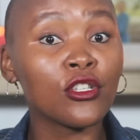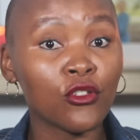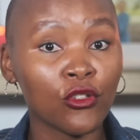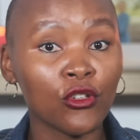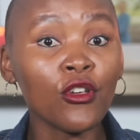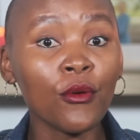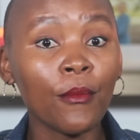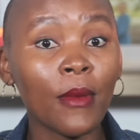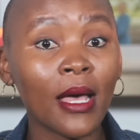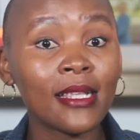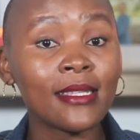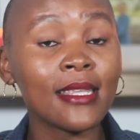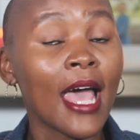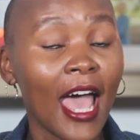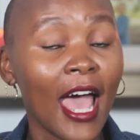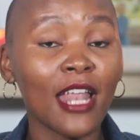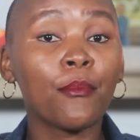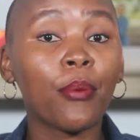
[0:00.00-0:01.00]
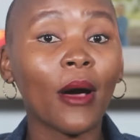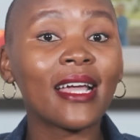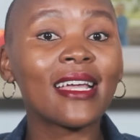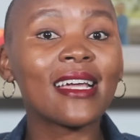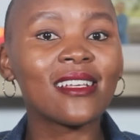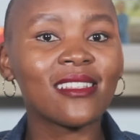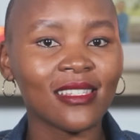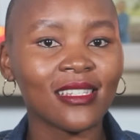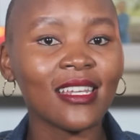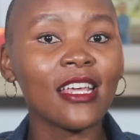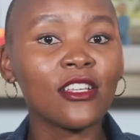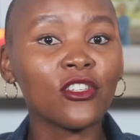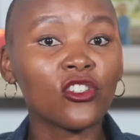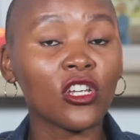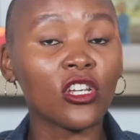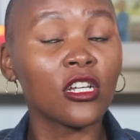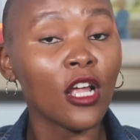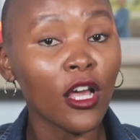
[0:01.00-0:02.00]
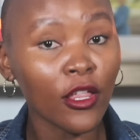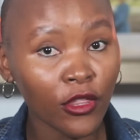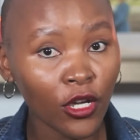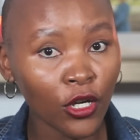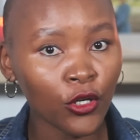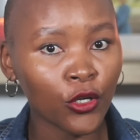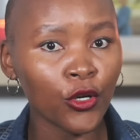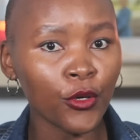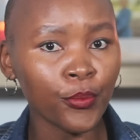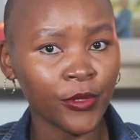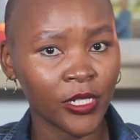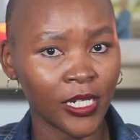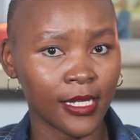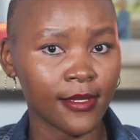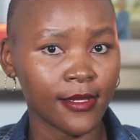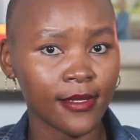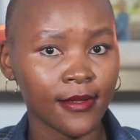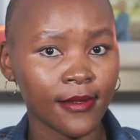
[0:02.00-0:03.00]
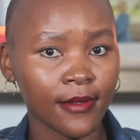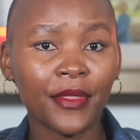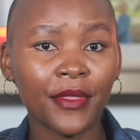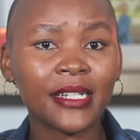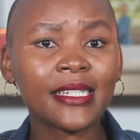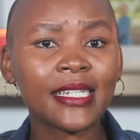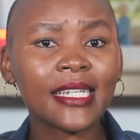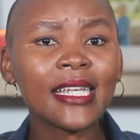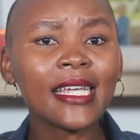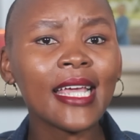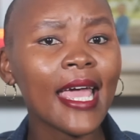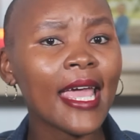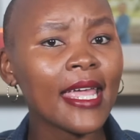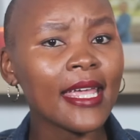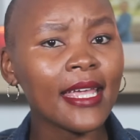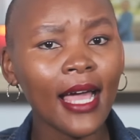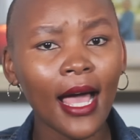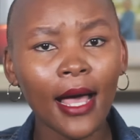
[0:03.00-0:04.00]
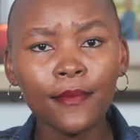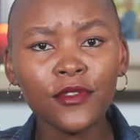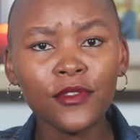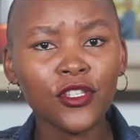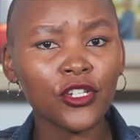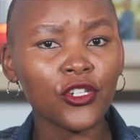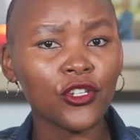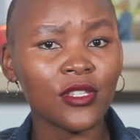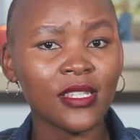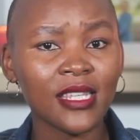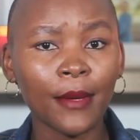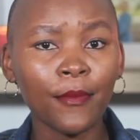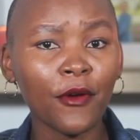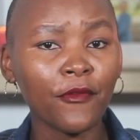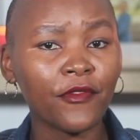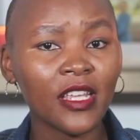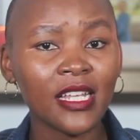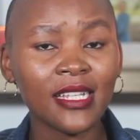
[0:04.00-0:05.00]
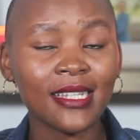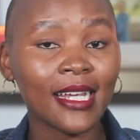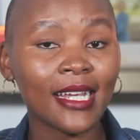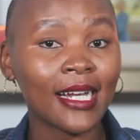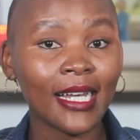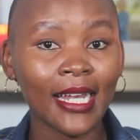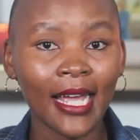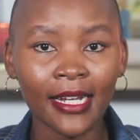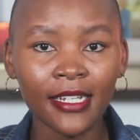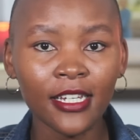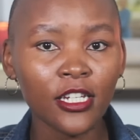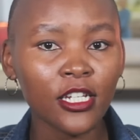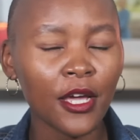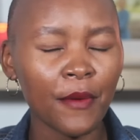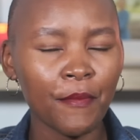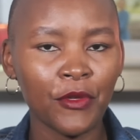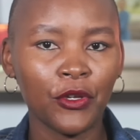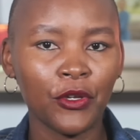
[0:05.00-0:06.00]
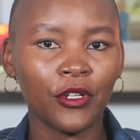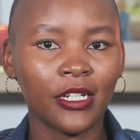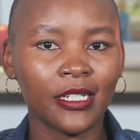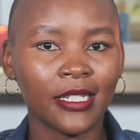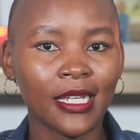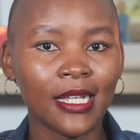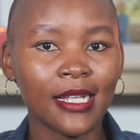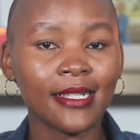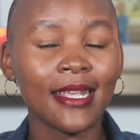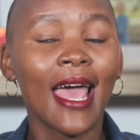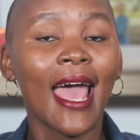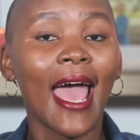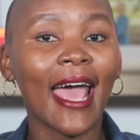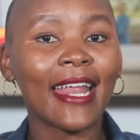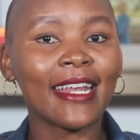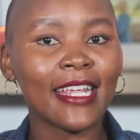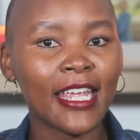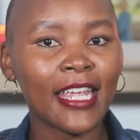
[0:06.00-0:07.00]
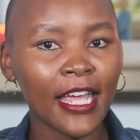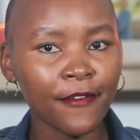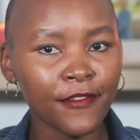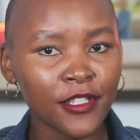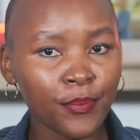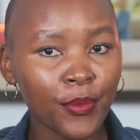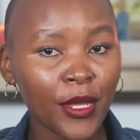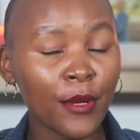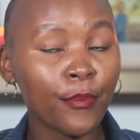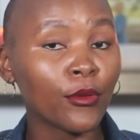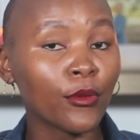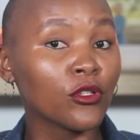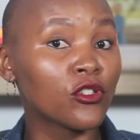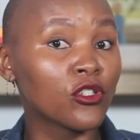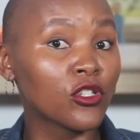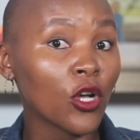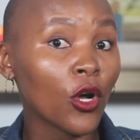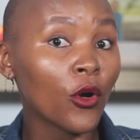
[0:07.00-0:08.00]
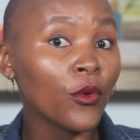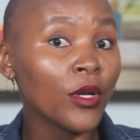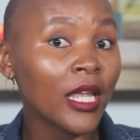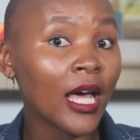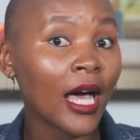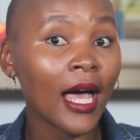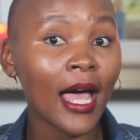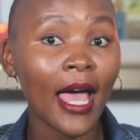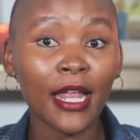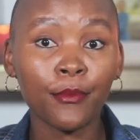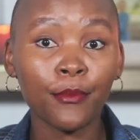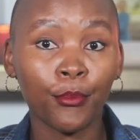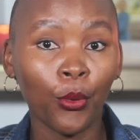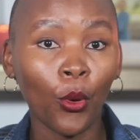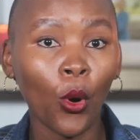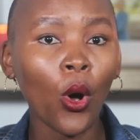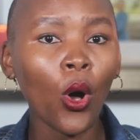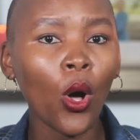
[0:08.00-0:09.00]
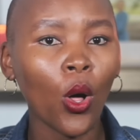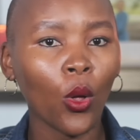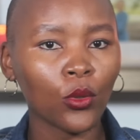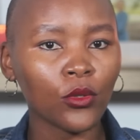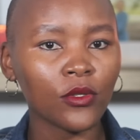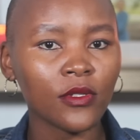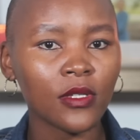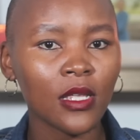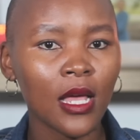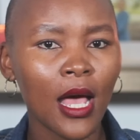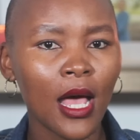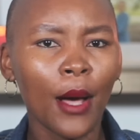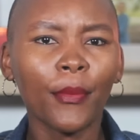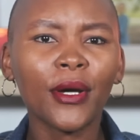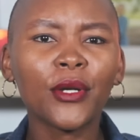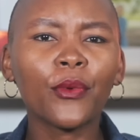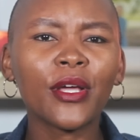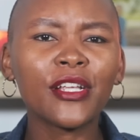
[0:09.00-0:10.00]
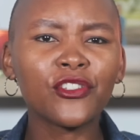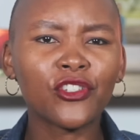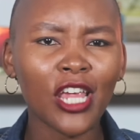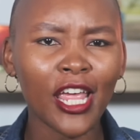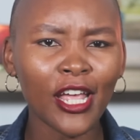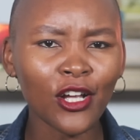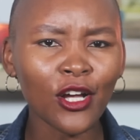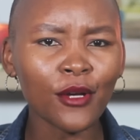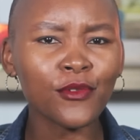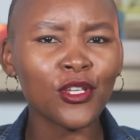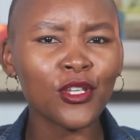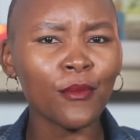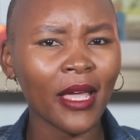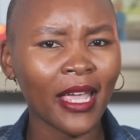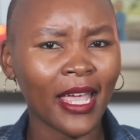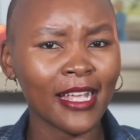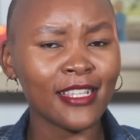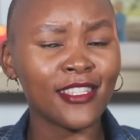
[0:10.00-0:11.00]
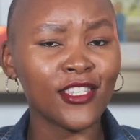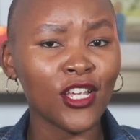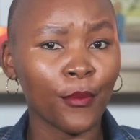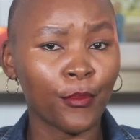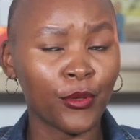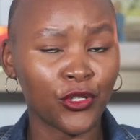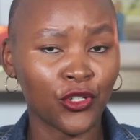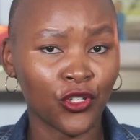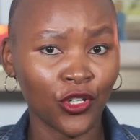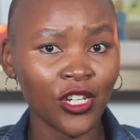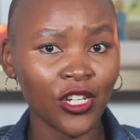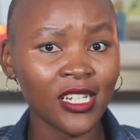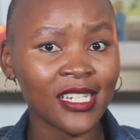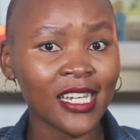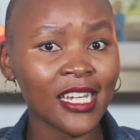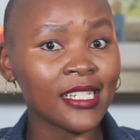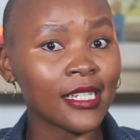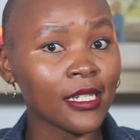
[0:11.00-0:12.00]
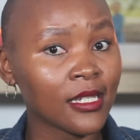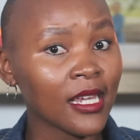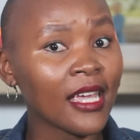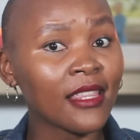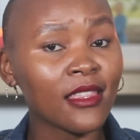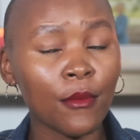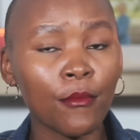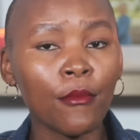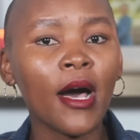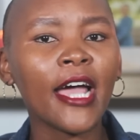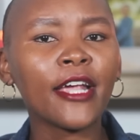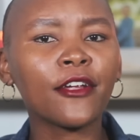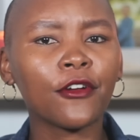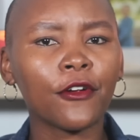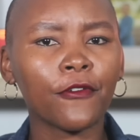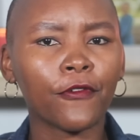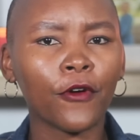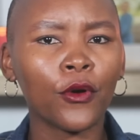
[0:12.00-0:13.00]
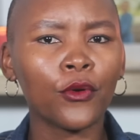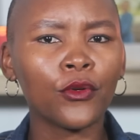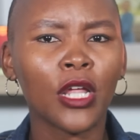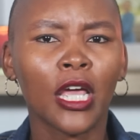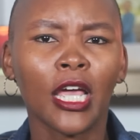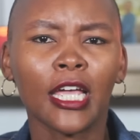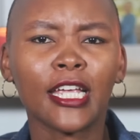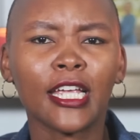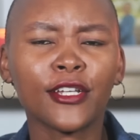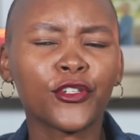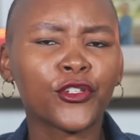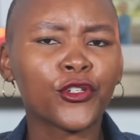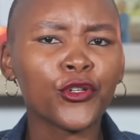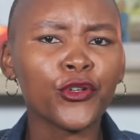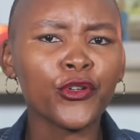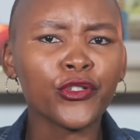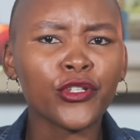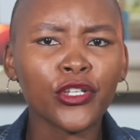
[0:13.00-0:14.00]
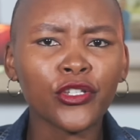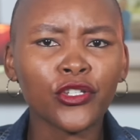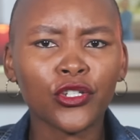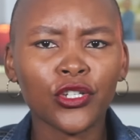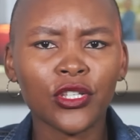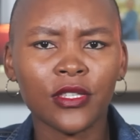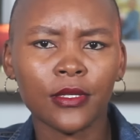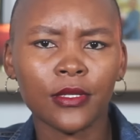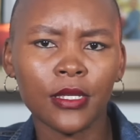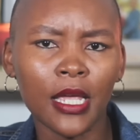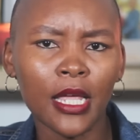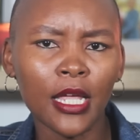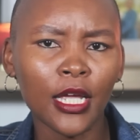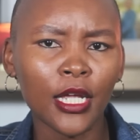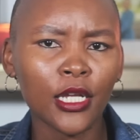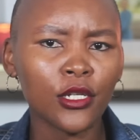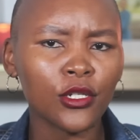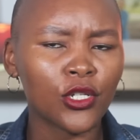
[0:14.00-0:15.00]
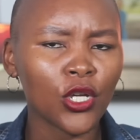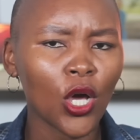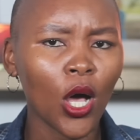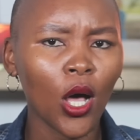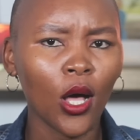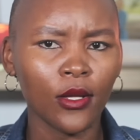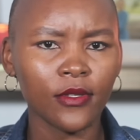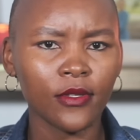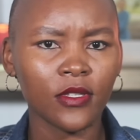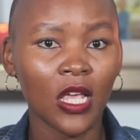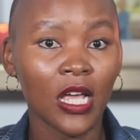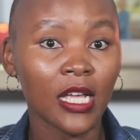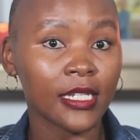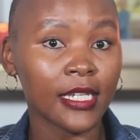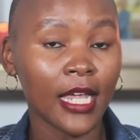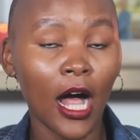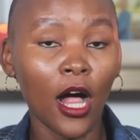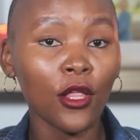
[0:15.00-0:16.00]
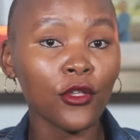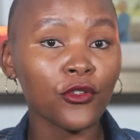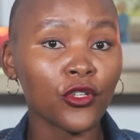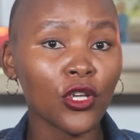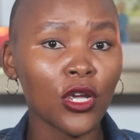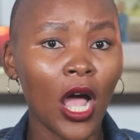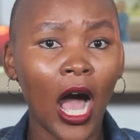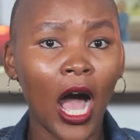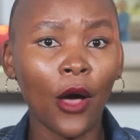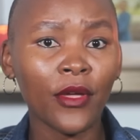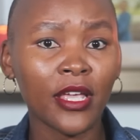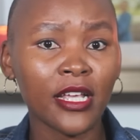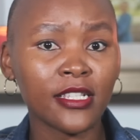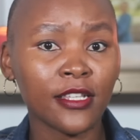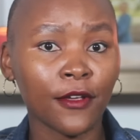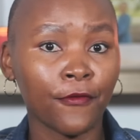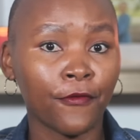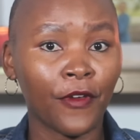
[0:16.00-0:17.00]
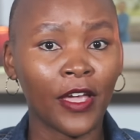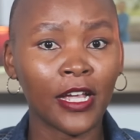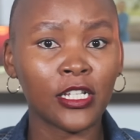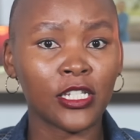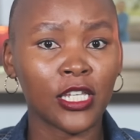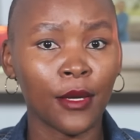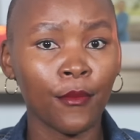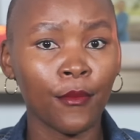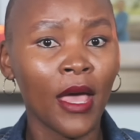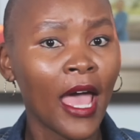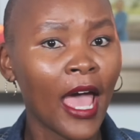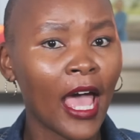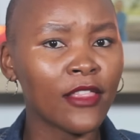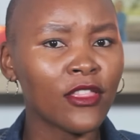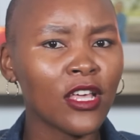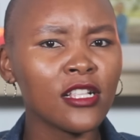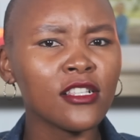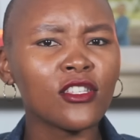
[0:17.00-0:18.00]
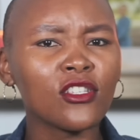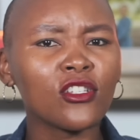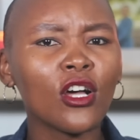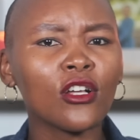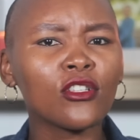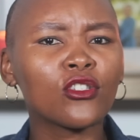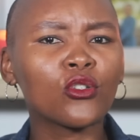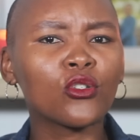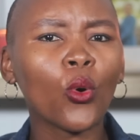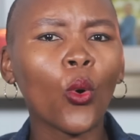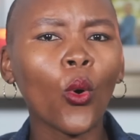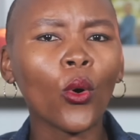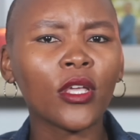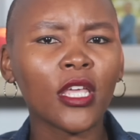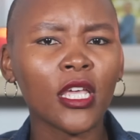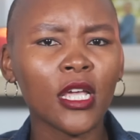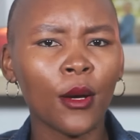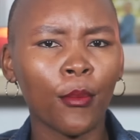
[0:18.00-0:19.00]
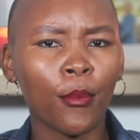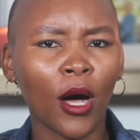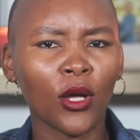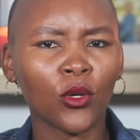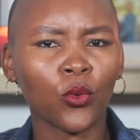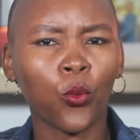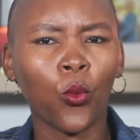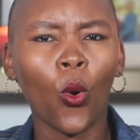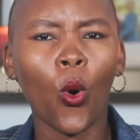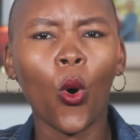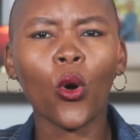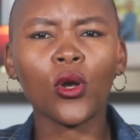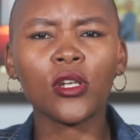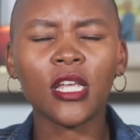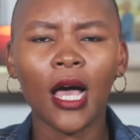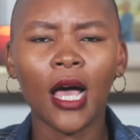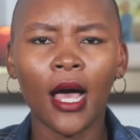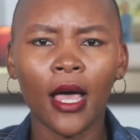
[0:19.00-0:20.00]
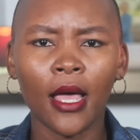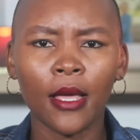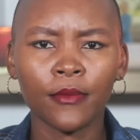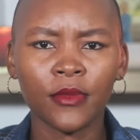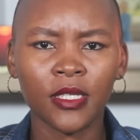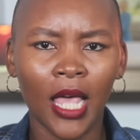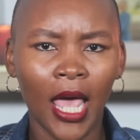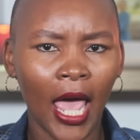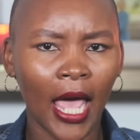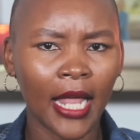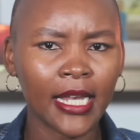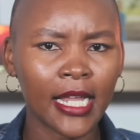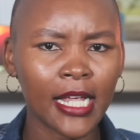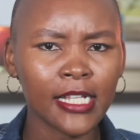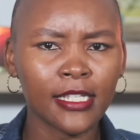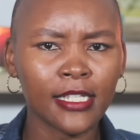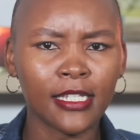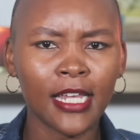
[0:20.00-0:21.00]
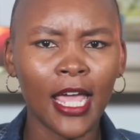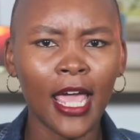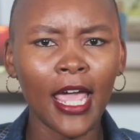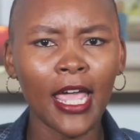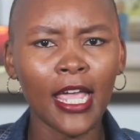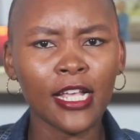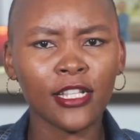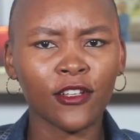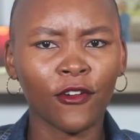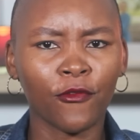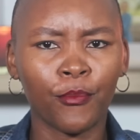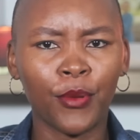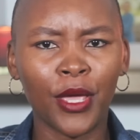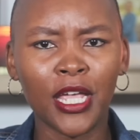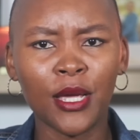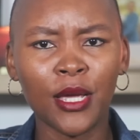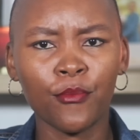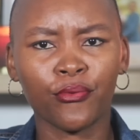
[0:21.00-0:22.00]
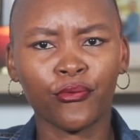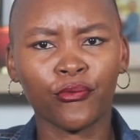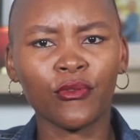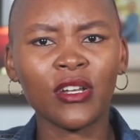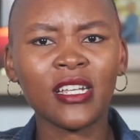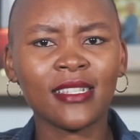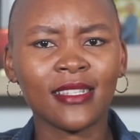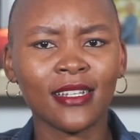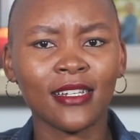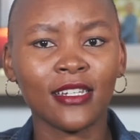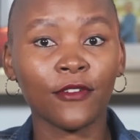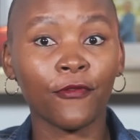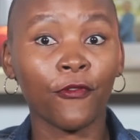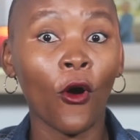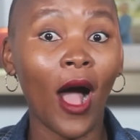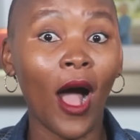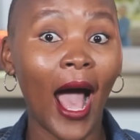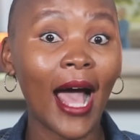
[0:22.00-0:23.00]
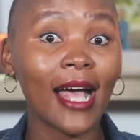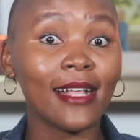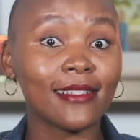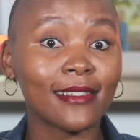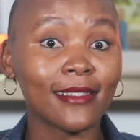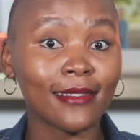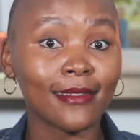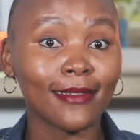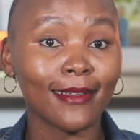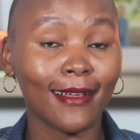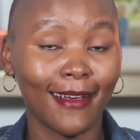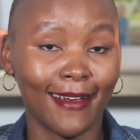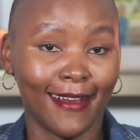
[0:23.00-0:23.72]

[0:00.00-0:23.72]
Zumas, and by extension, the Guptas. The DA comes into some of these neglected communities and gives people solar and boreholes. But when Jacob Zuma gets the opportunity to take the microphone, he chooses to sing and dance, tells you how he's a victim, and then starts talking about war times and his days of being imprisoned for us.